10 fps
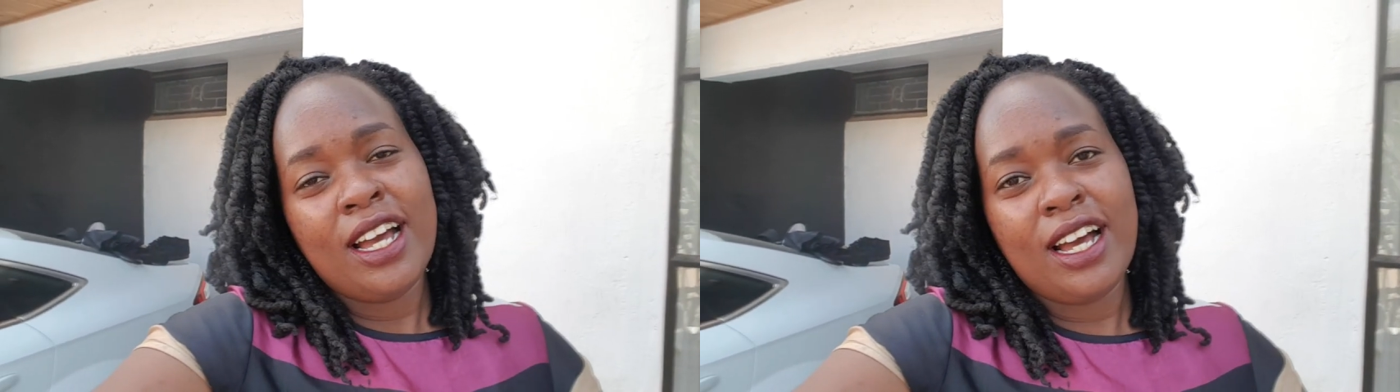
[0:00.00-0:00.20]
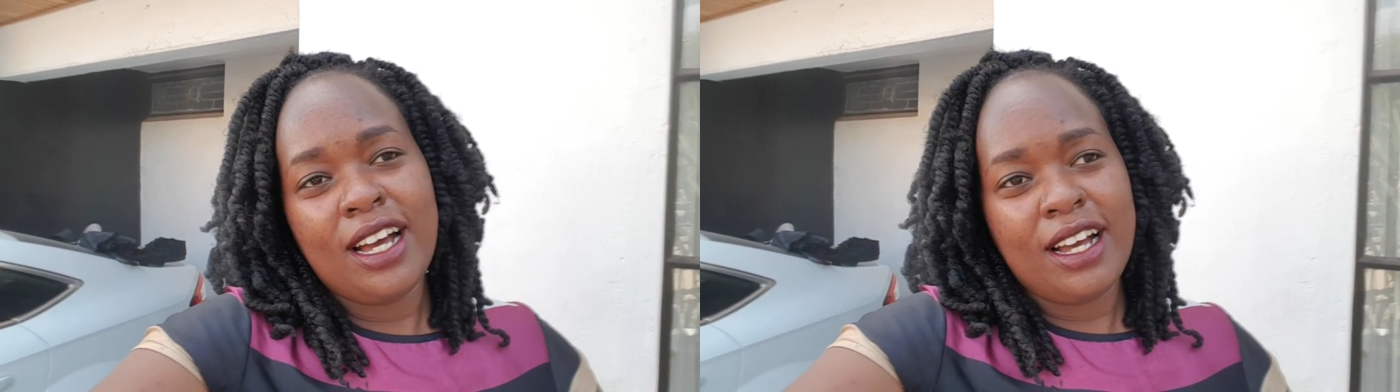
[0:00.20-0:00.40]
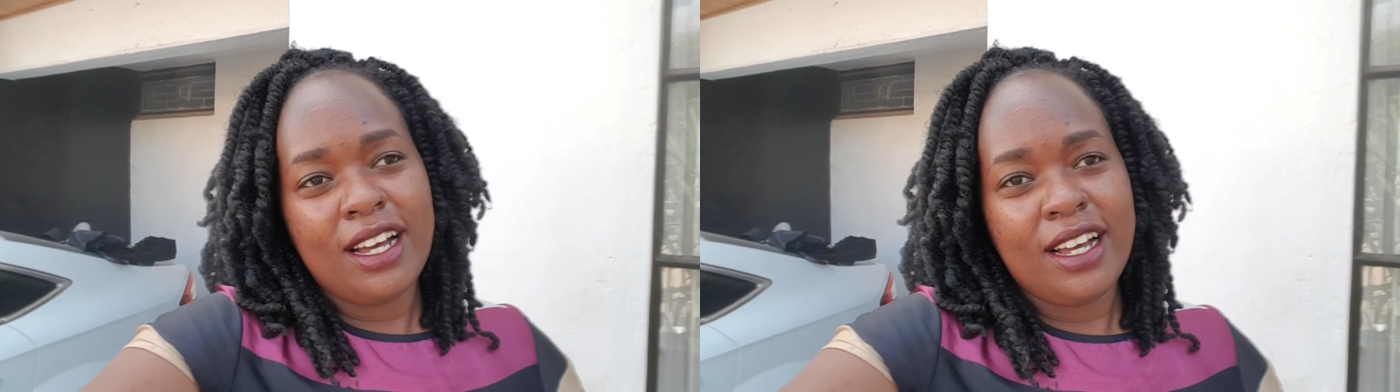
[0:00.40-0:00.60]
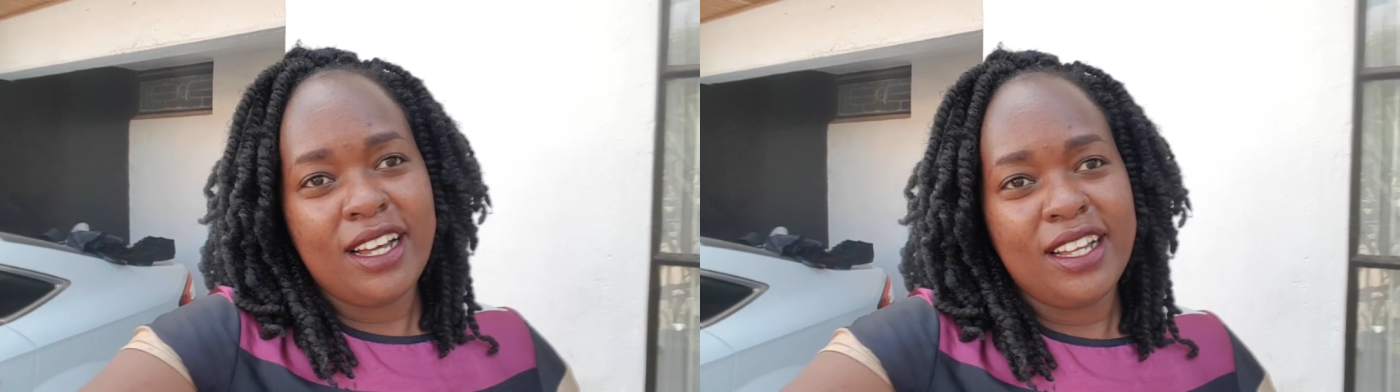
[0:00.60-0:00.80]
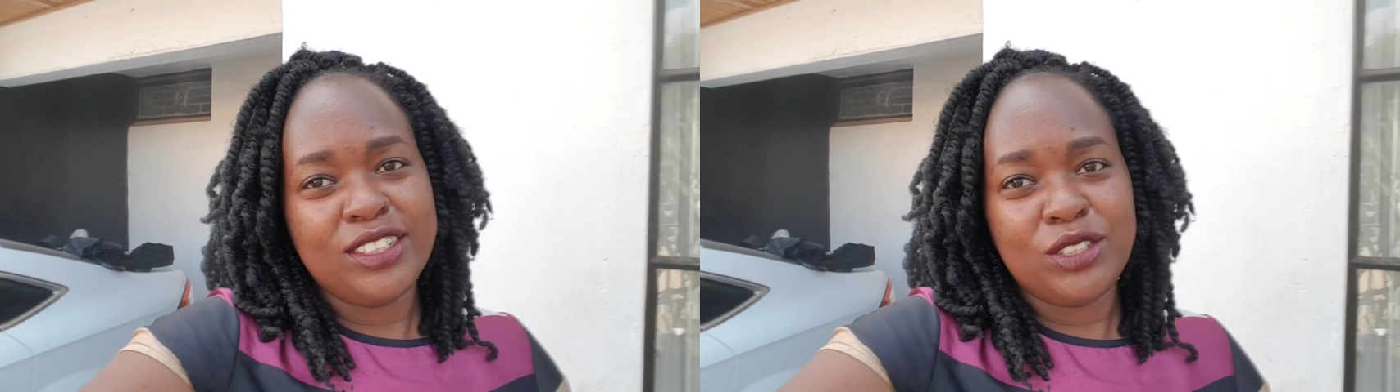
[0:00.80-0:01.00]

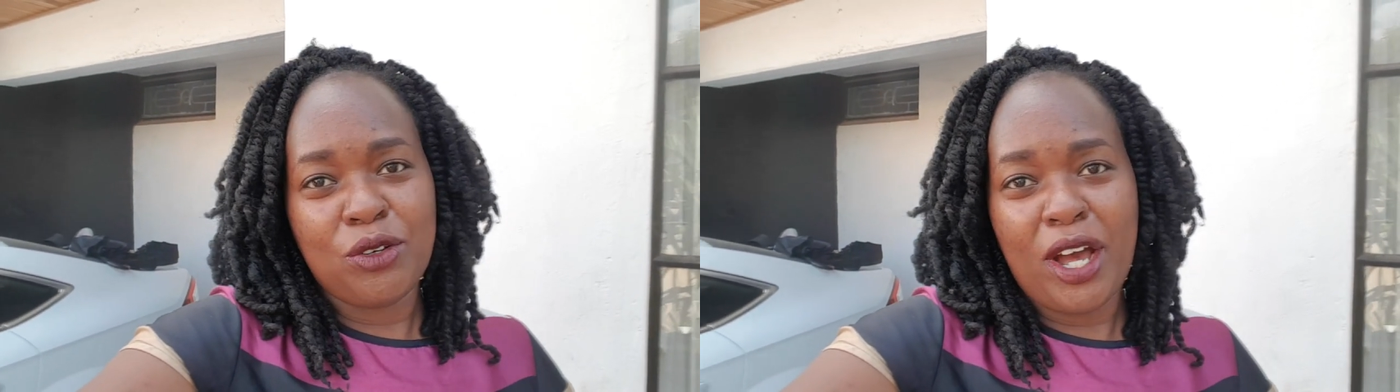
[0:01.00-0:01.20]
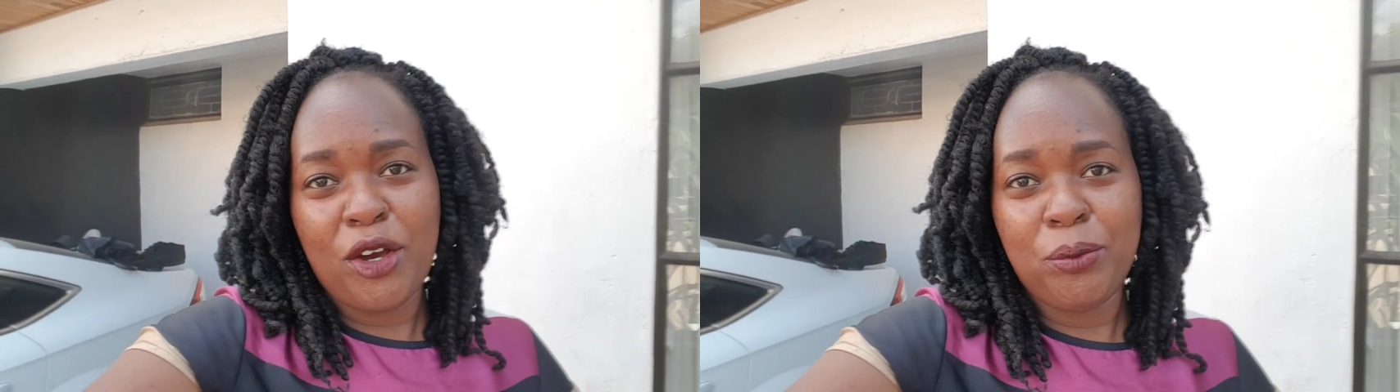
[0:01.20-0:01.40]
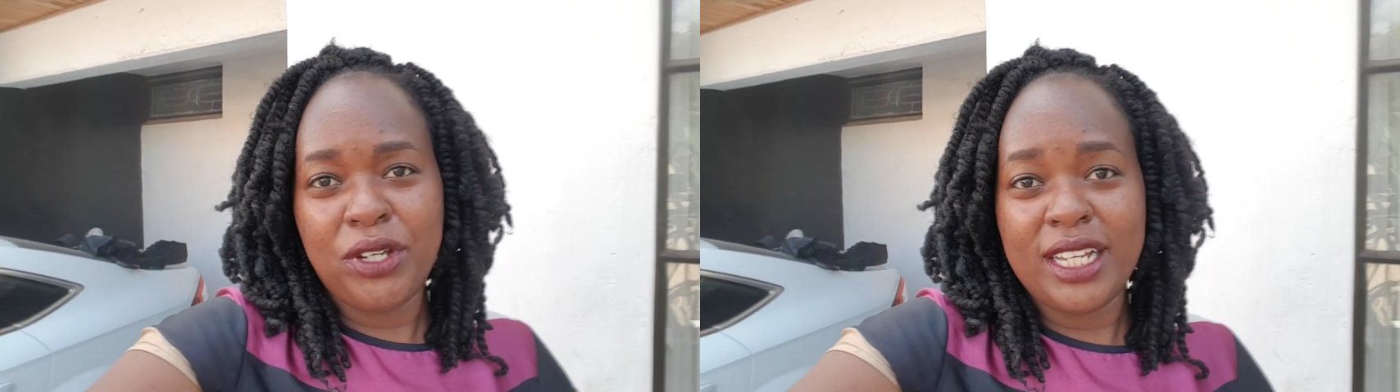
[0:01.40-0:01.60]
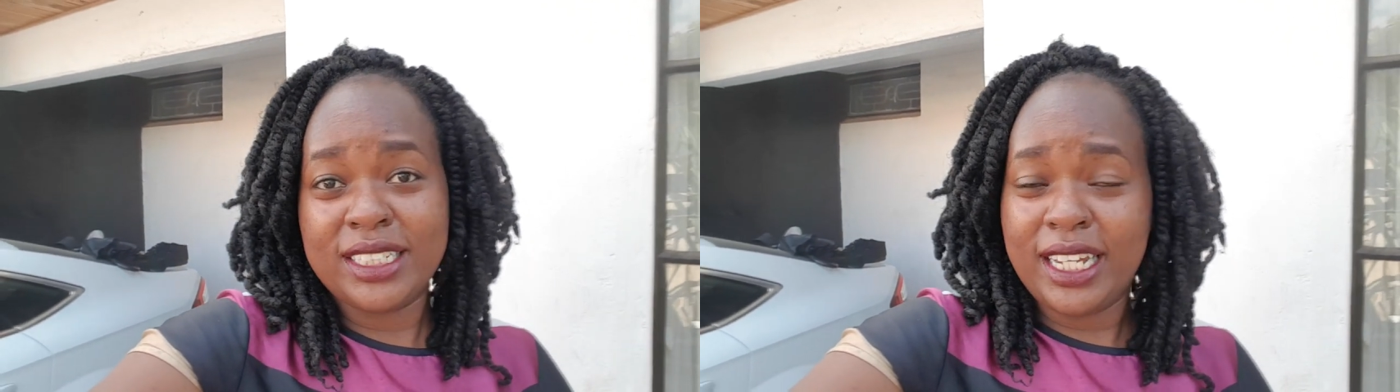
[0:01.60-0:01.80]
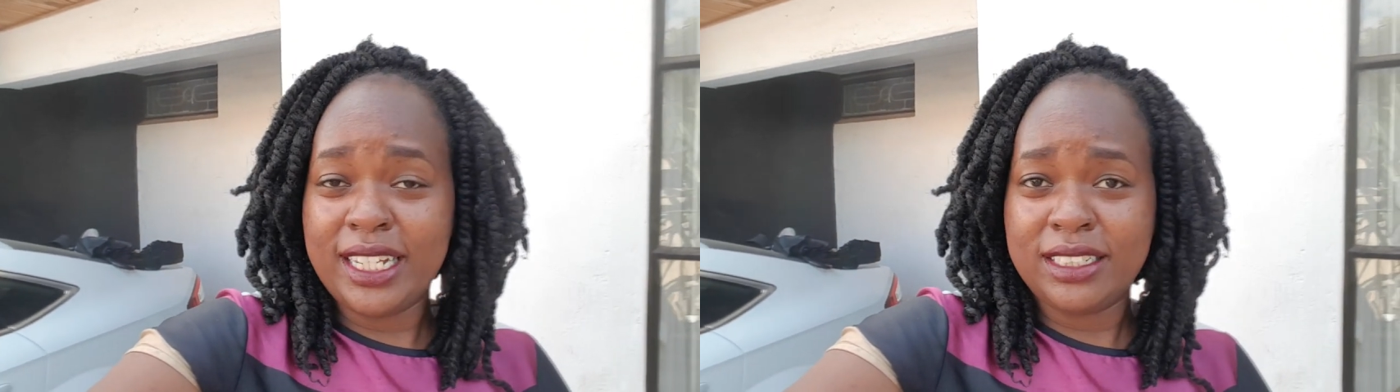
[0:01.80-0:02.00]
So I hope you guys
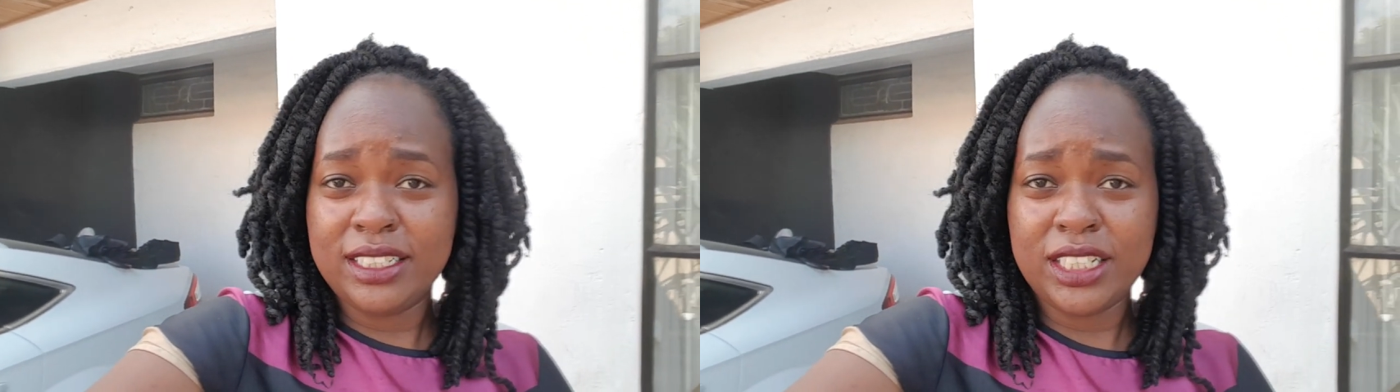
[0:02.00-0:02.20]
liked it.